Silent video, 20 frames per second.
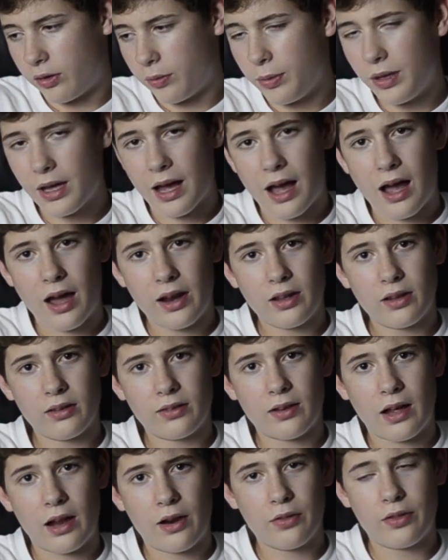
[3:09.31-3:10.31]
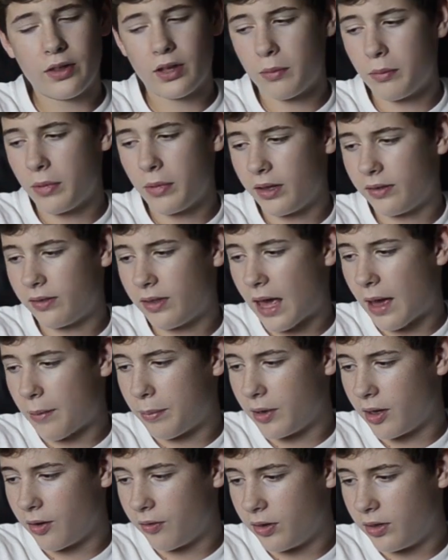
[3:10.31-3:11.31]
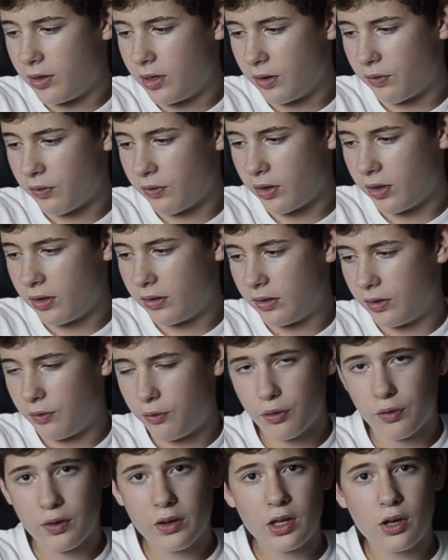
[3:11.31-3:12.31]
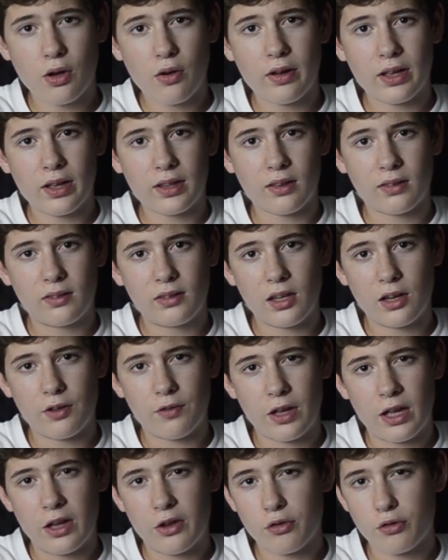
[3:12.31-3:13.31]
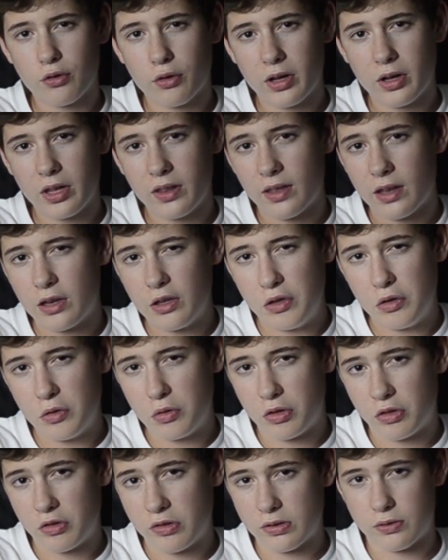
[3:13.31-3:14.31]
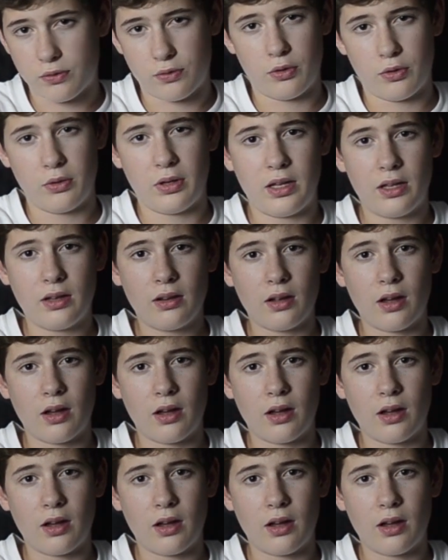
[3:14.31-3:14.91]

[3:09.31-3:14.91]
To be honest, I don't think it makes that big of a difference. If you really don't like the skin of Android, then you could just root it.